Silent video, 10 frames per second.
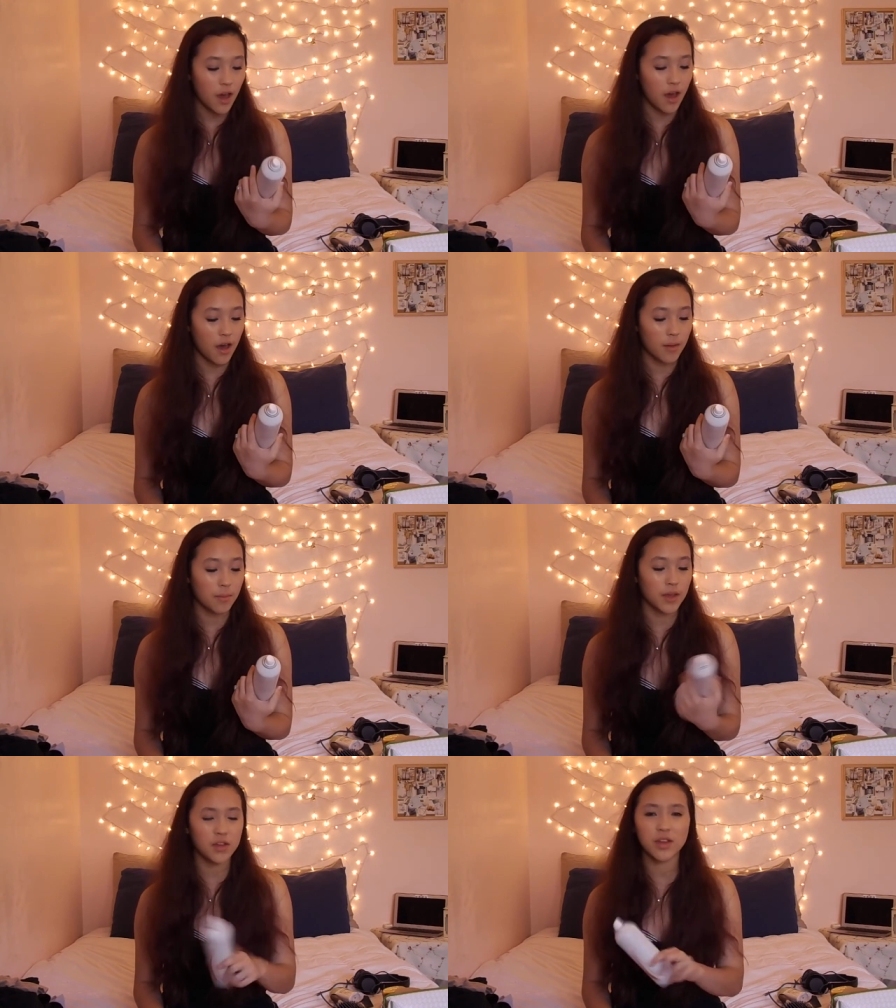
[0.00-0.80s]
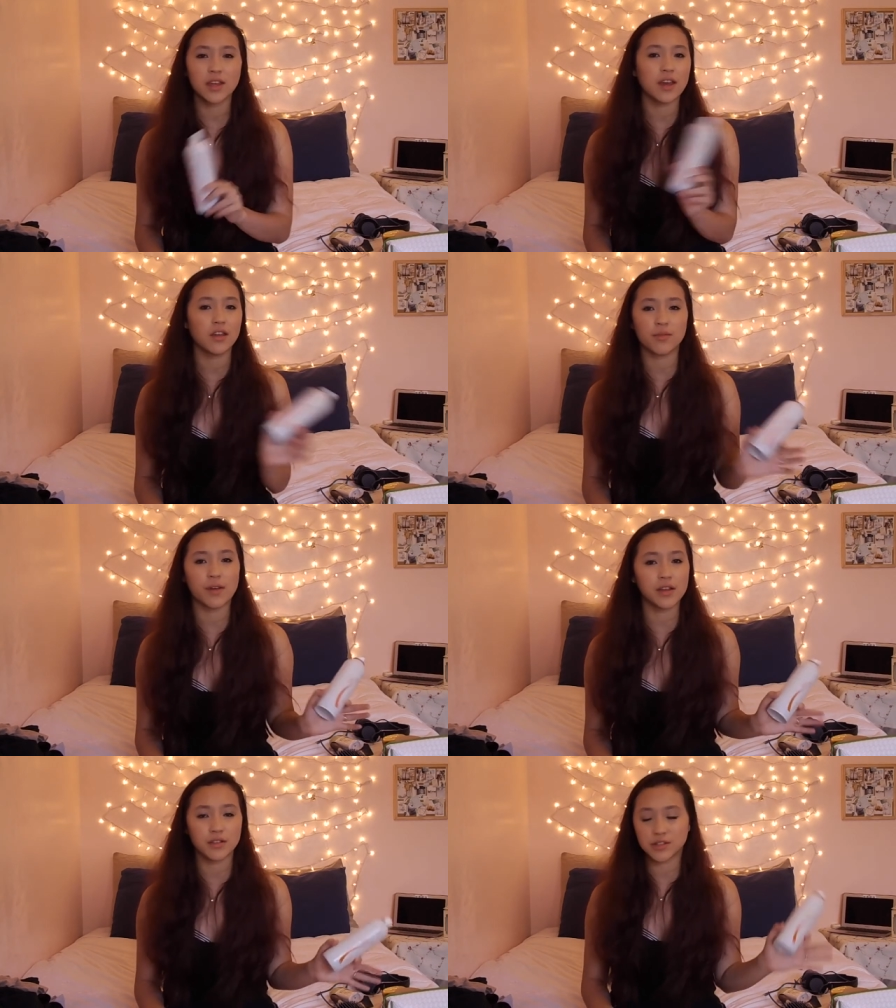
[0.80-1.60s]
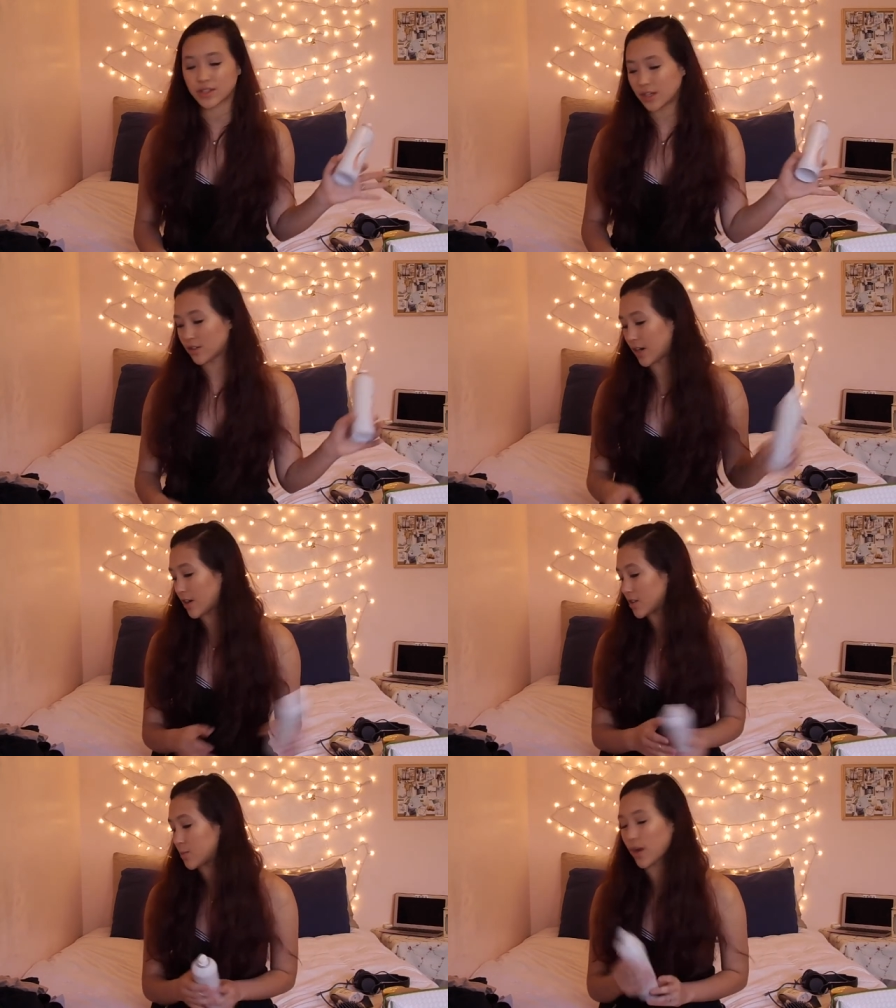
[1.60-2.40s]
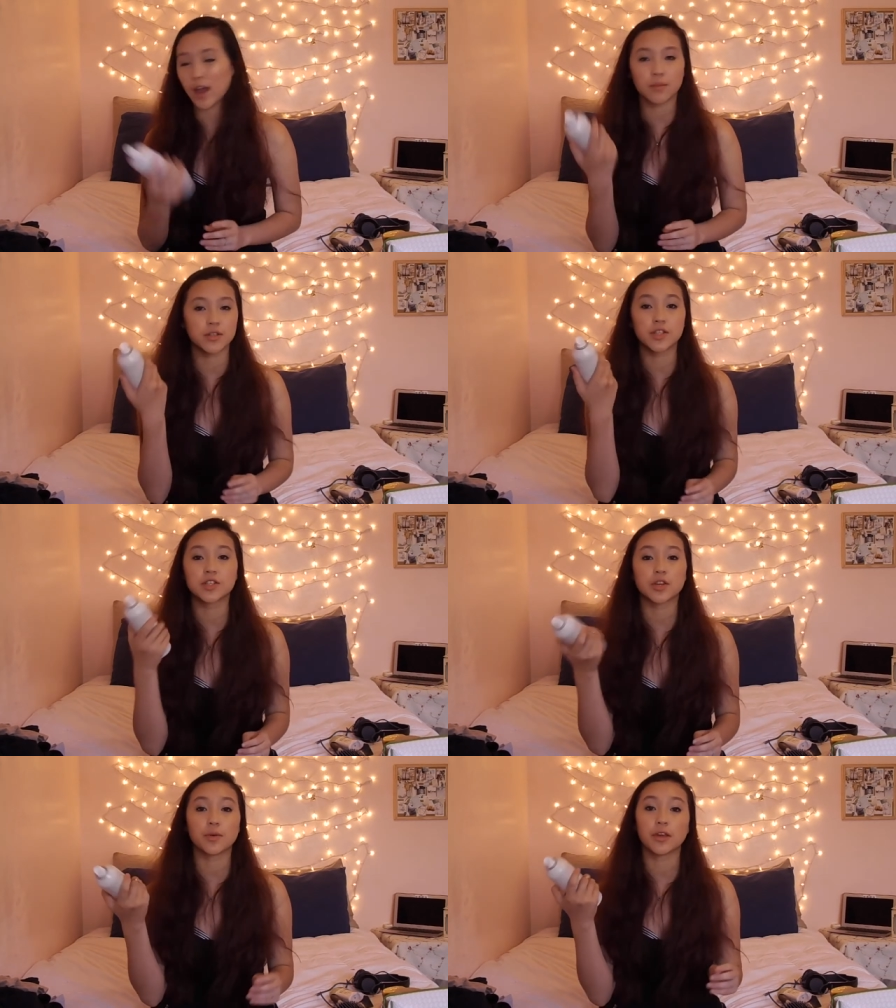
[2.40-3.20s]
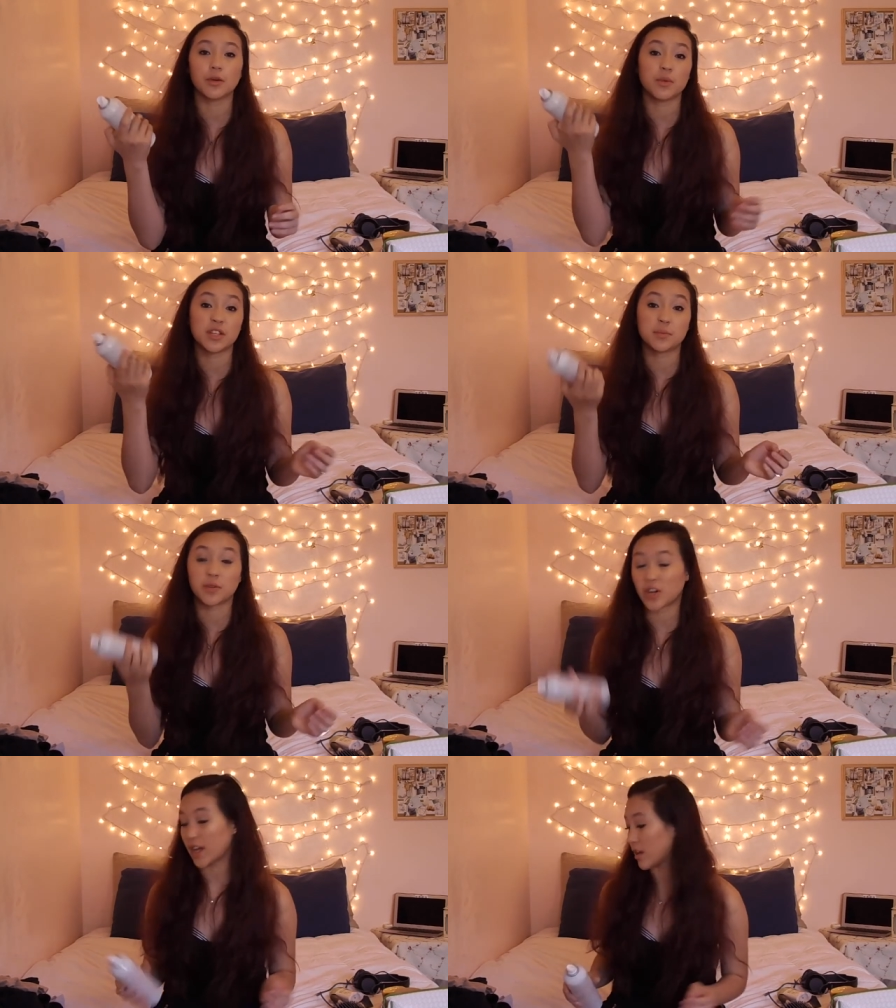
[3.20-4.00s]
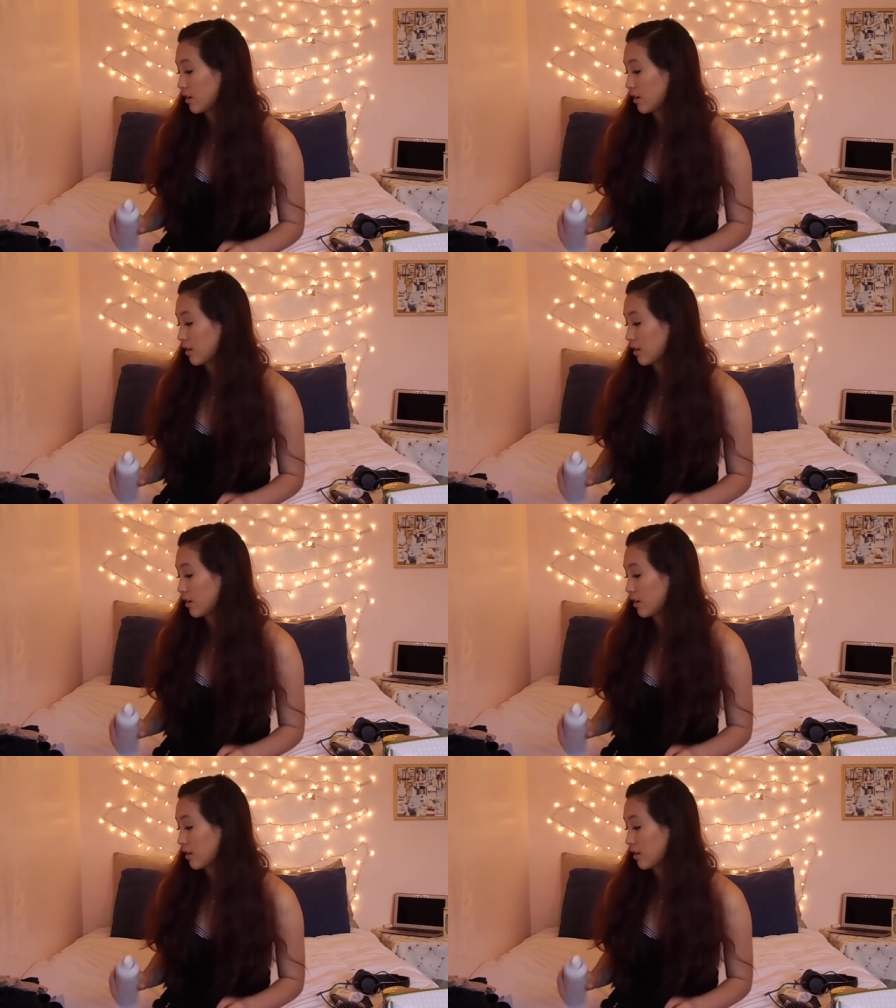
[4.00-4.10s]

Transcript: Um, but you can get your regular standard hairspray. I'm just showing you what to bring.